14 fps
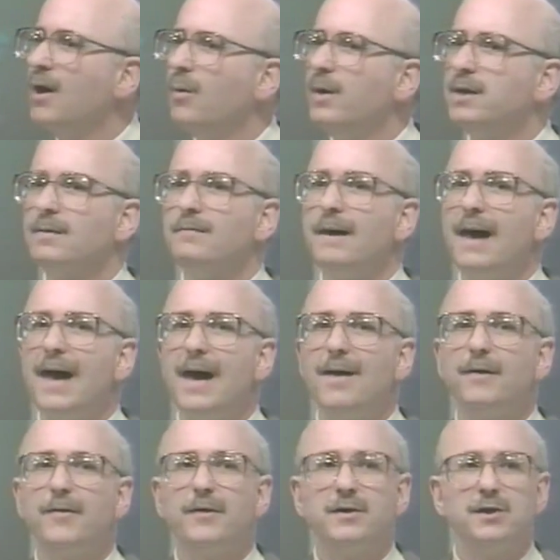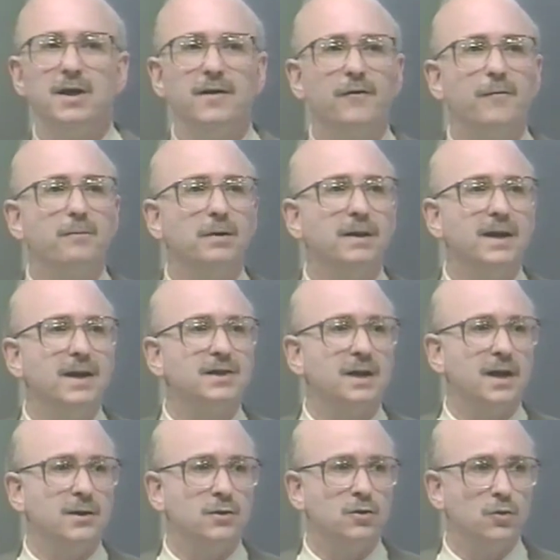we demand that the chief of police
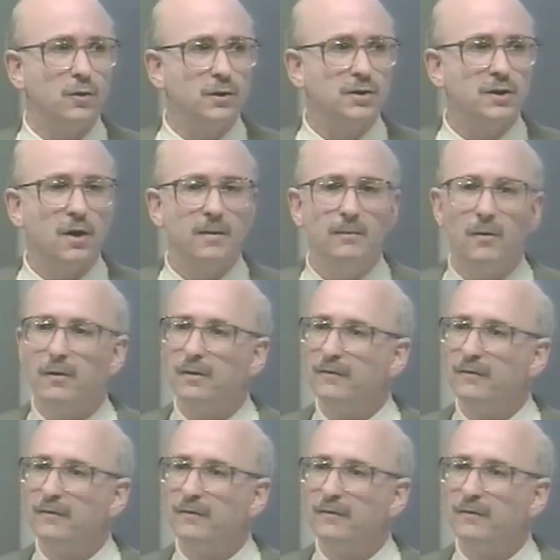endorse our moral